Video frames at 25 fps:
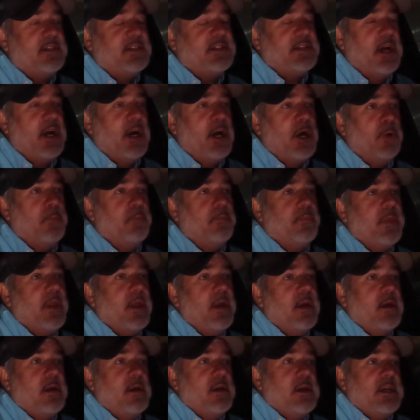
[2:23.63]
So
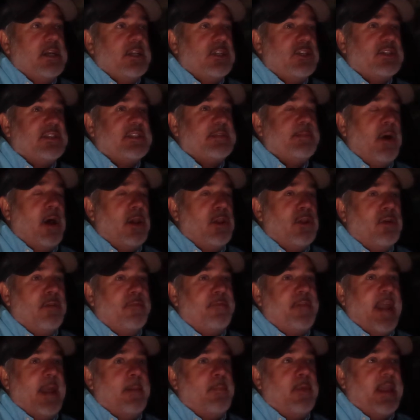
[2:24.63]
just a small little
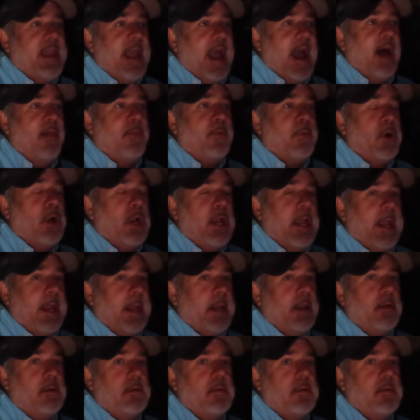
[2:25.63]
family gathering